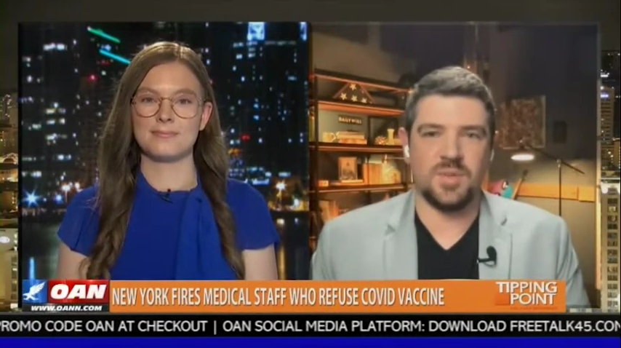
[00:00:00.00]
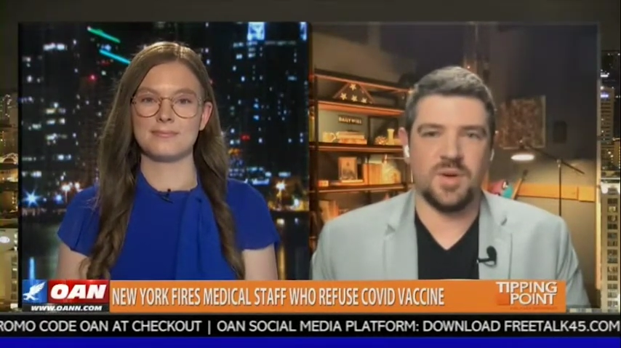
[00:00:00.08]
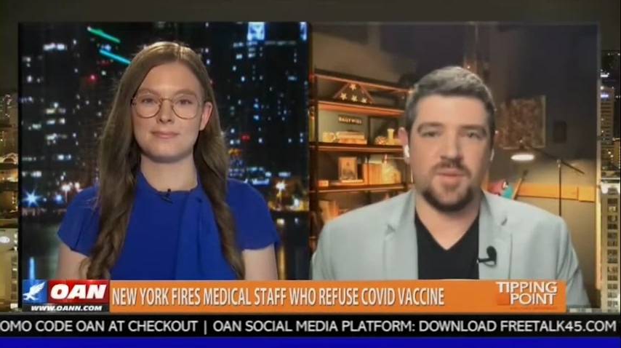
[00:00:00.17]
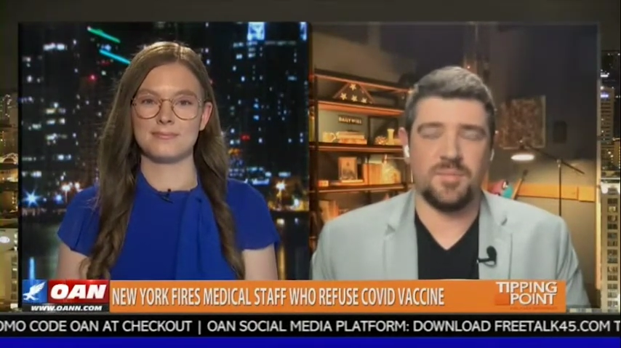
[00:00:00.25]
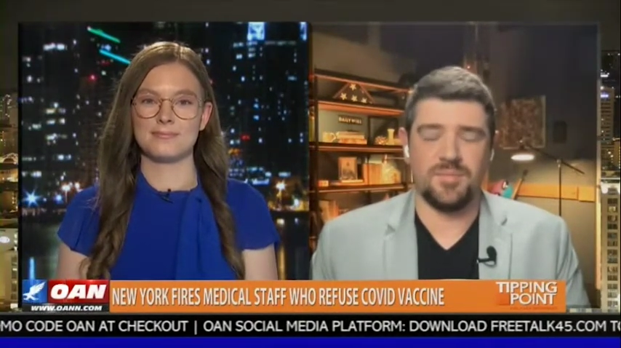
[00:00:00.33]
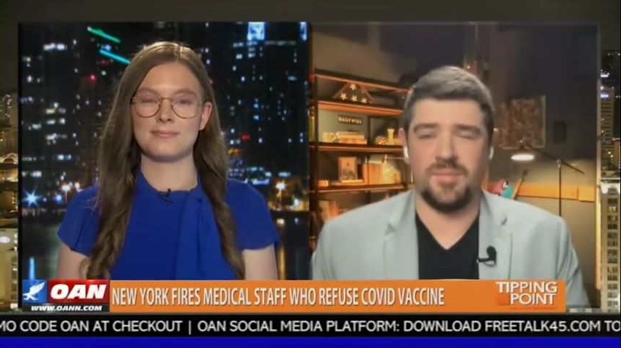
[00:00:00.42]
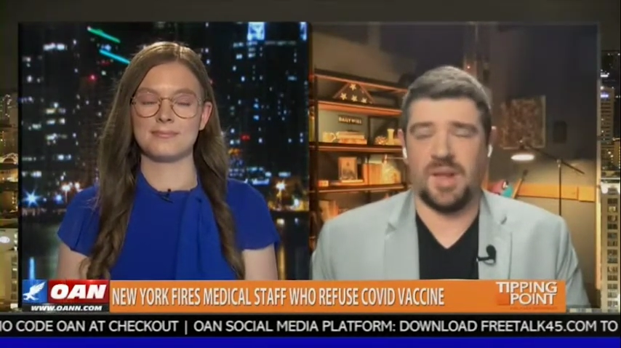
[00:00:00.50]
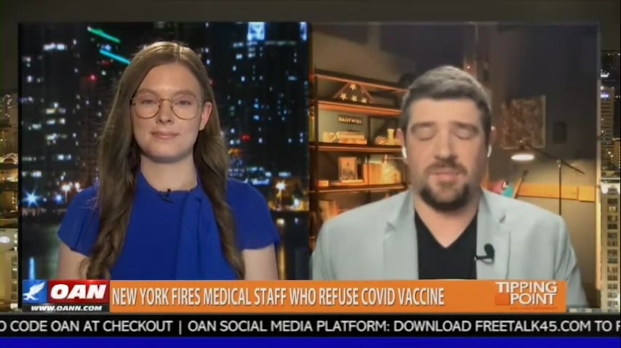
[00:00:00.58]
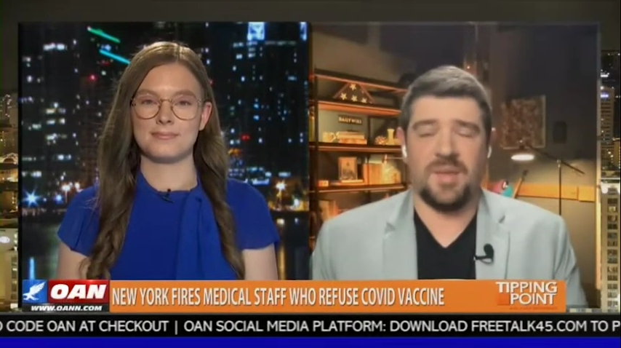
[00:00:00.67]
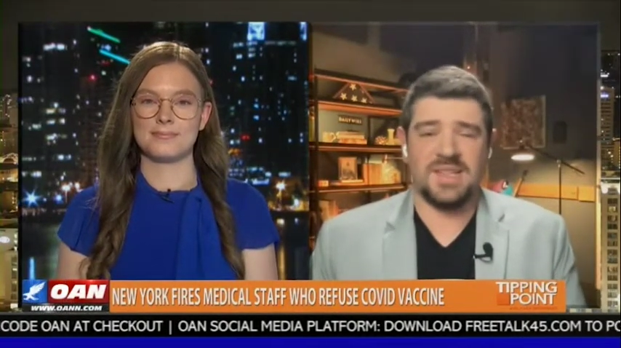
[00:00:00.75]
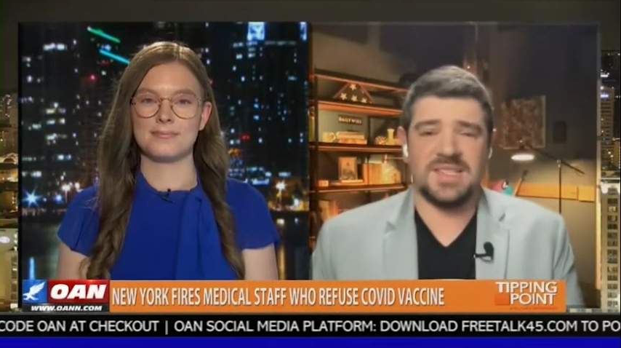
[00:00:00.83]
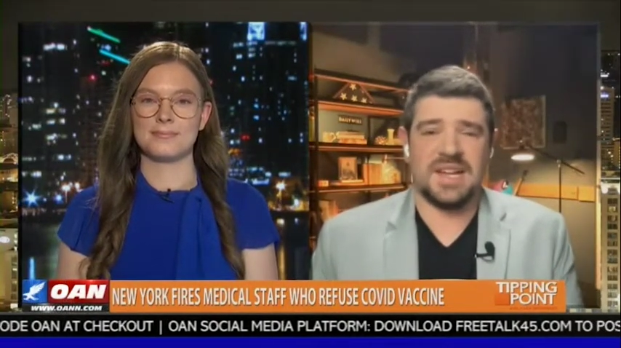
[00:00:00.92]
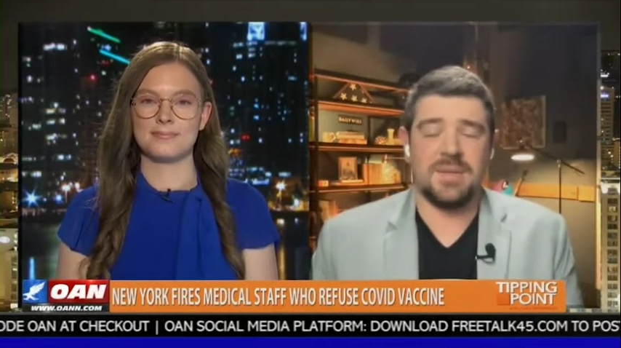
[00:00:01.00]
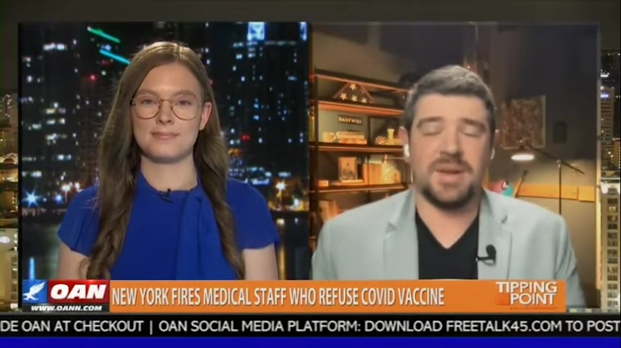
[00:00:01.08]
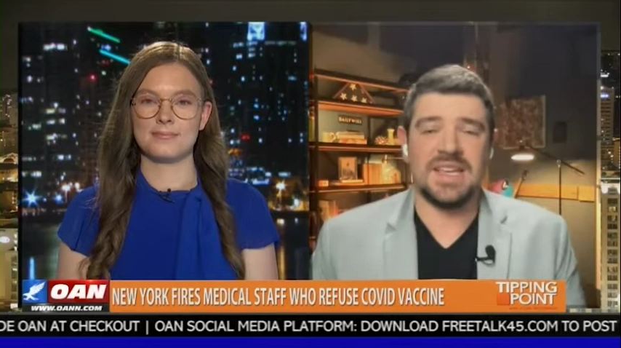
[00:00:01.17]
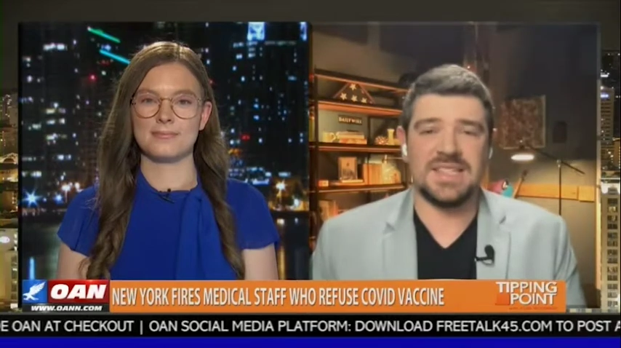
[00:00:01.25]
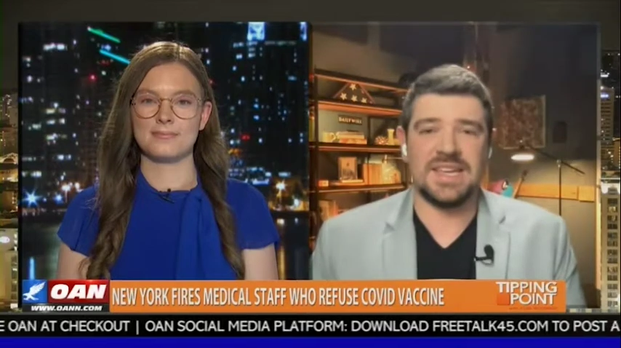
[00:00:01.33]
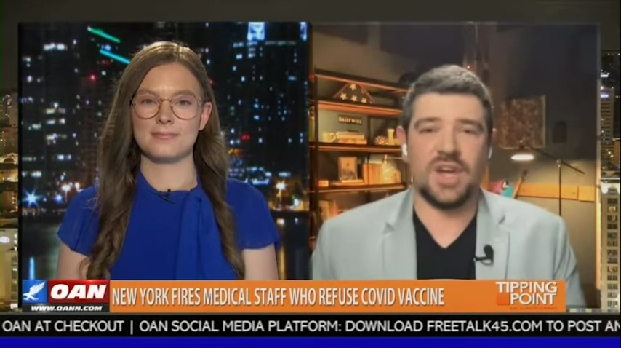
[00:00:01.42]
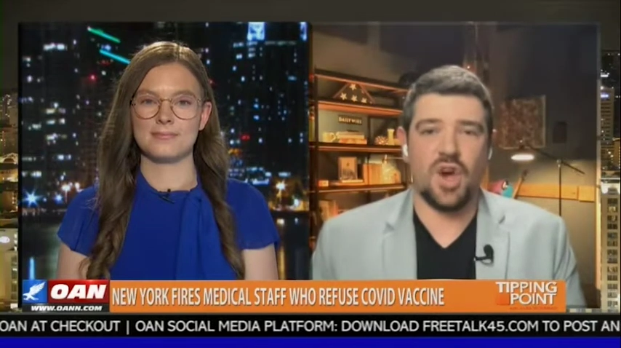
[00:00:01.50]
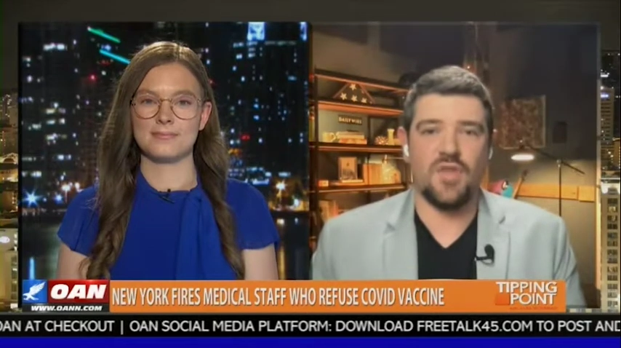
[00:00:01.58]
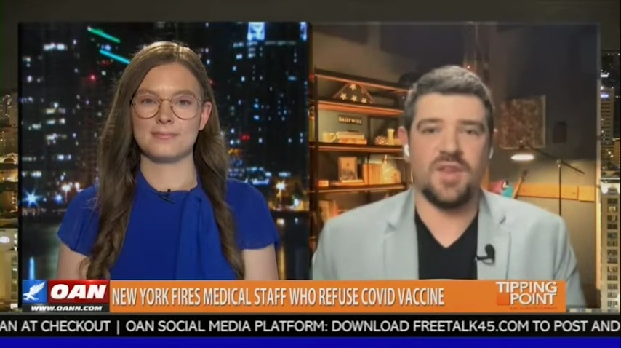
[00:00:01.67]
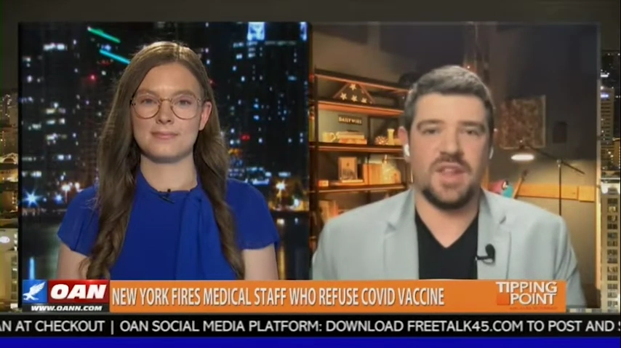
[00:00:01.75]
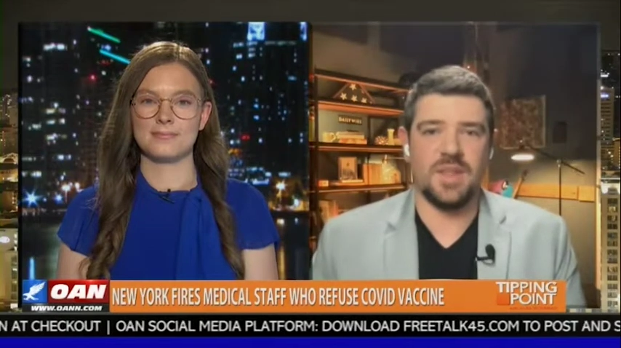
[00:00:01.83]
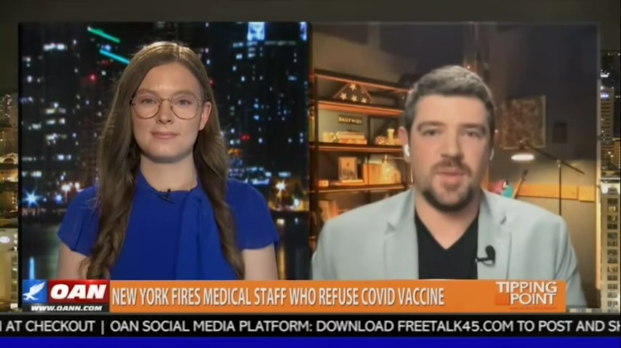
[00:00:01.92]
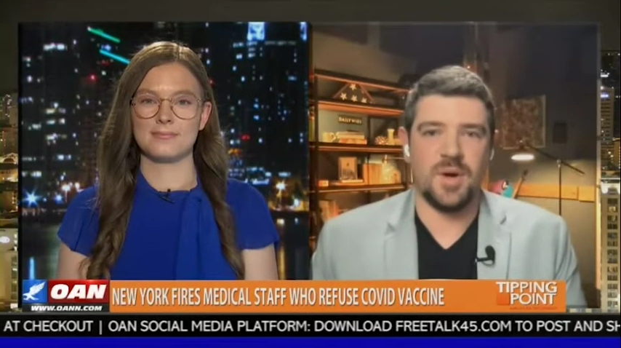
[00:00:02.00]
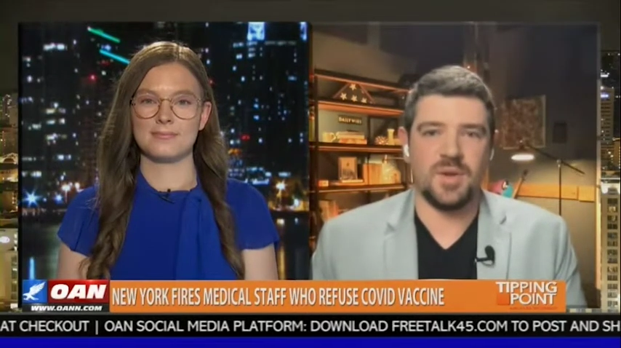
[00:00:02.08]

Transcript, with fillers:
Speaker 1: that were like basically placing COVID in